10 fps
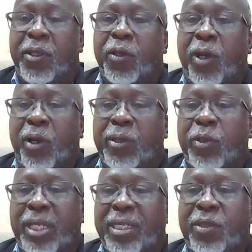
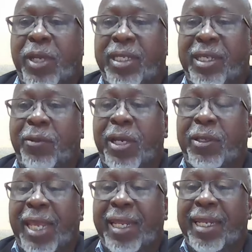around 2020,
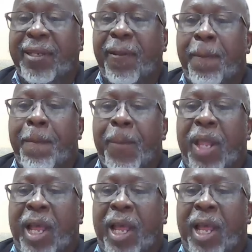where it ended,